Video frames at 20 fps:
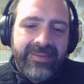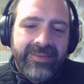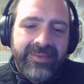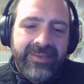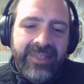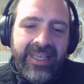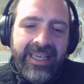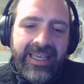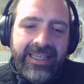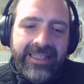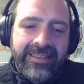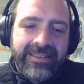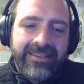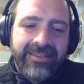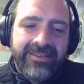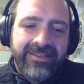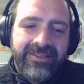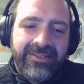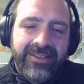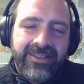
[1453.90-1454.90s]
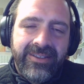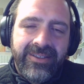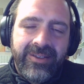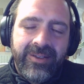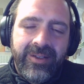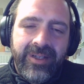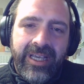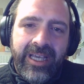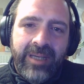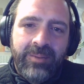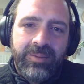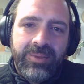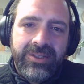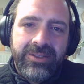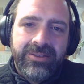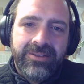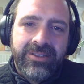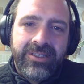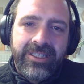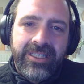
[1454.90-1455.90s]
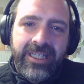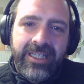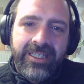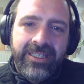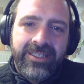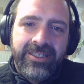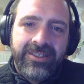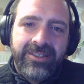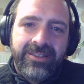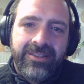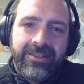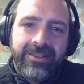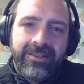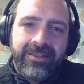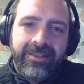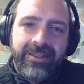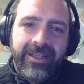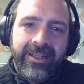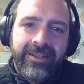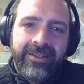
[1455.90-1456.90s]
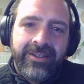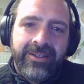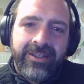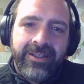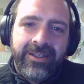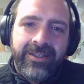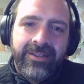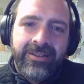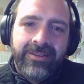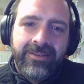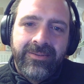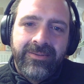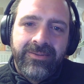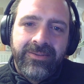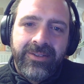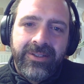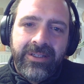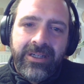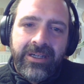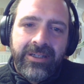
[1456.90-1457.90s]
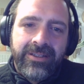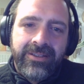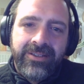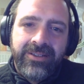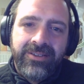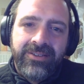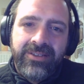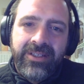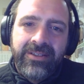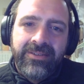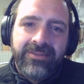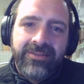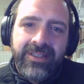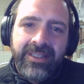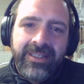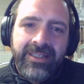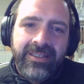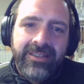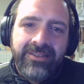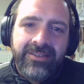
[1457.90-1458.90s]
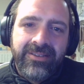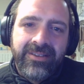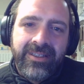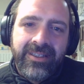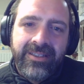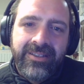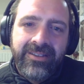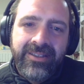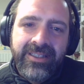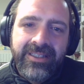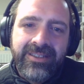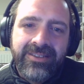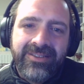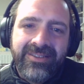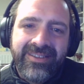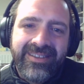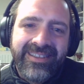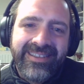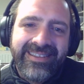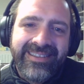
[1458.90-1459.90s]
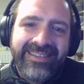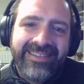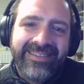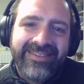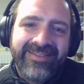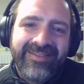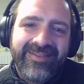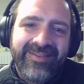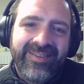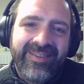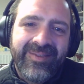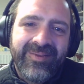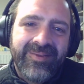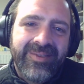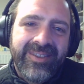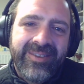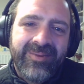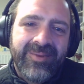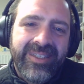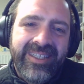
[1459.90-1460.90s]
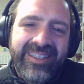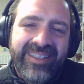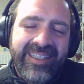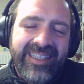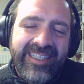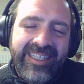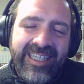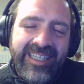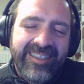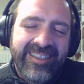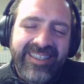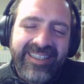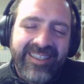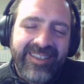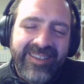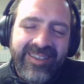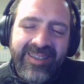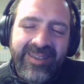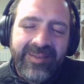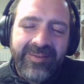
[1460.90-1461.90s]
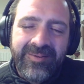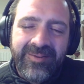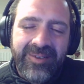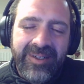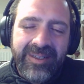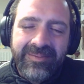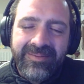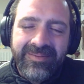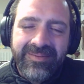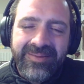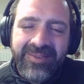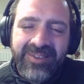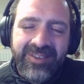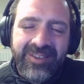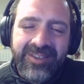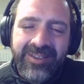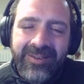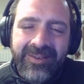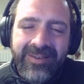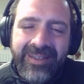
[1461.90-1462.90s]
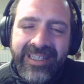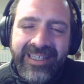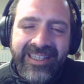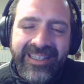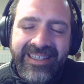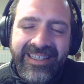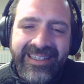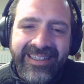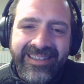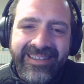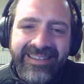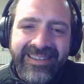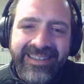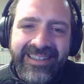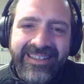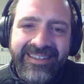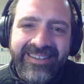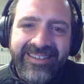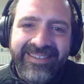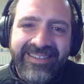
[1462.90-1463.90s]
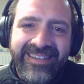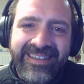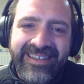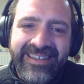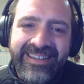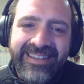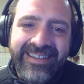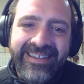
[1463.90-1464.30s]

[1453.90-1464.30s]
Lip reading: dang, so Apple changed their error code for our safety and security. Is what did they change the error code from to? Anything interesting?